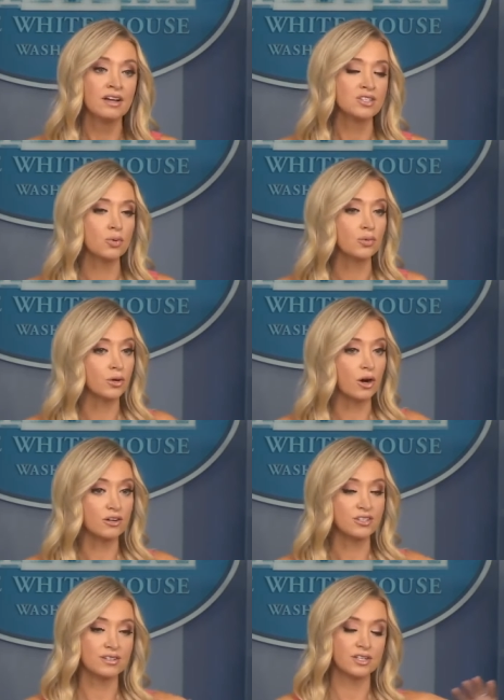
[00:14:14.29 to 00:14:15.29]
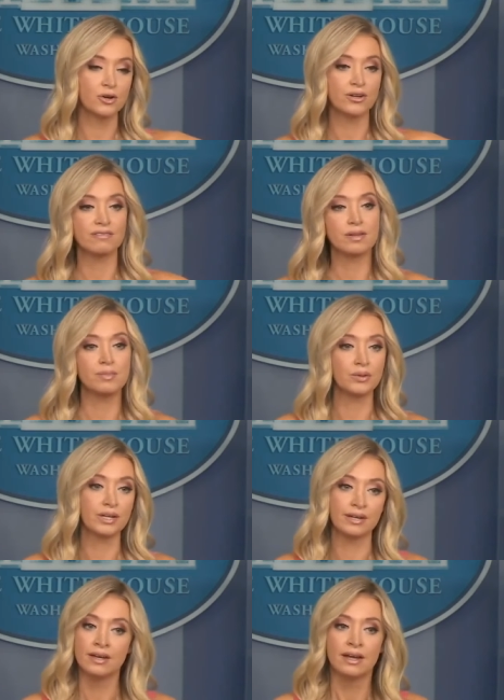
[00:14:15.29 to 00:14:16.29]
So, with regard to the security of the
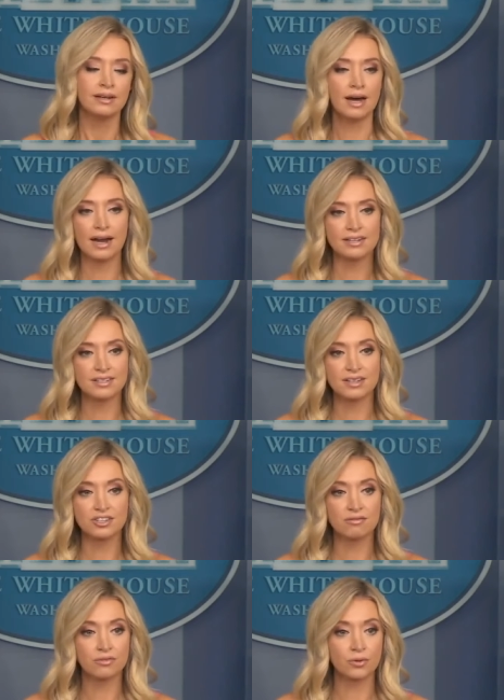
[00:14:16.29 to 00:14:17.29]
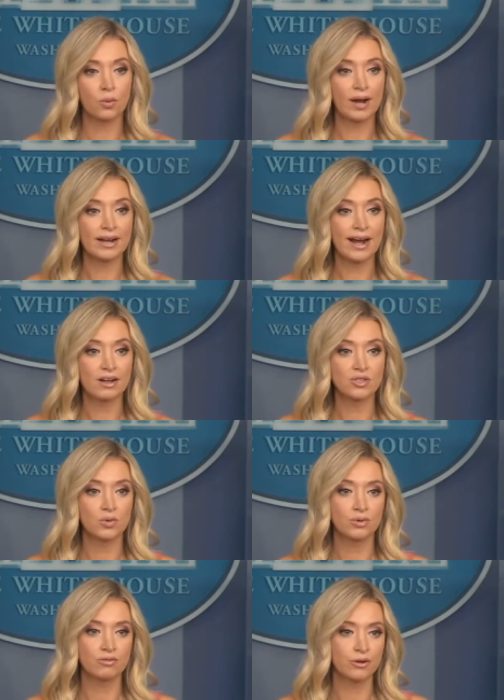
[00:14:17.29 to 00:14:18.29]
building, not a decision for the White House. Would
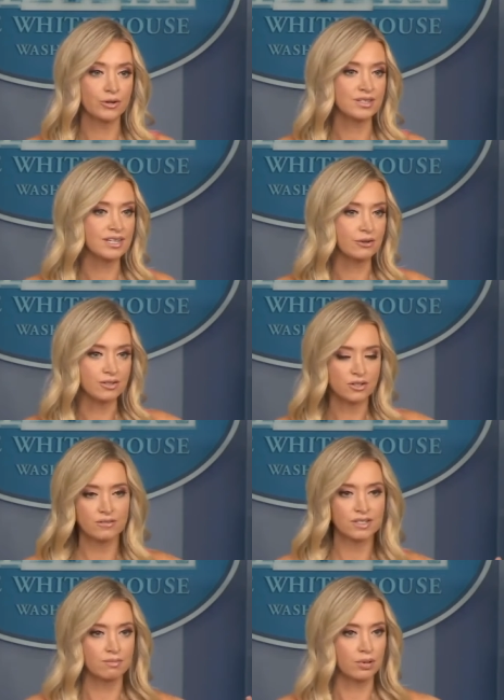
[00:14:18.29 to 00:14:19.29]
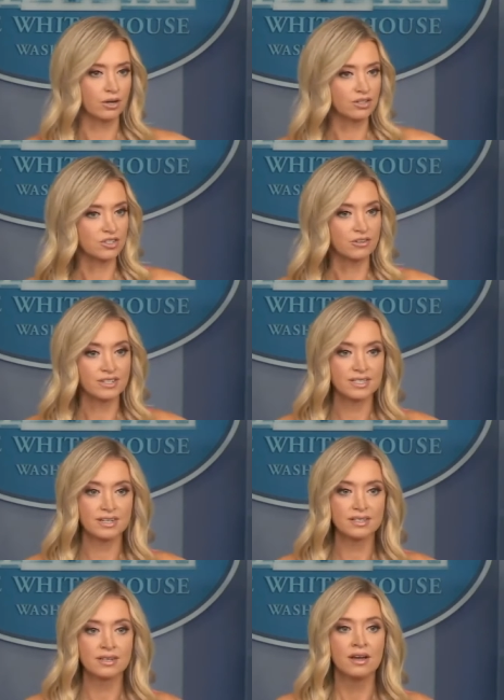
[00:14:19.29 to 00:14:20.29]
refer you to Secret Service and Park
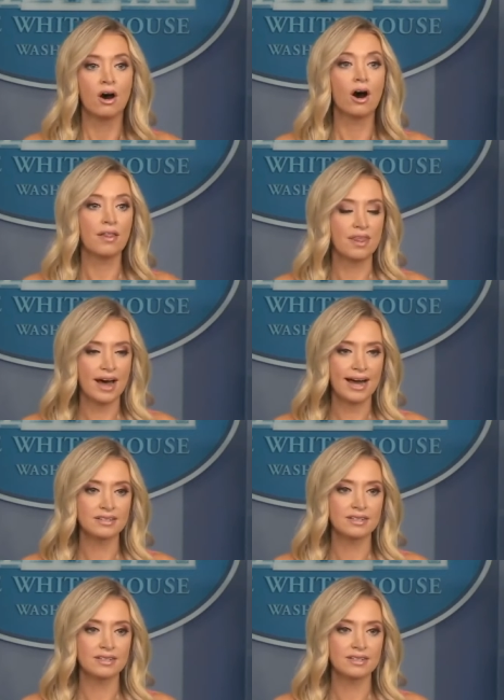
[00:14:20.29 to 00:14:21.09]
Services on that.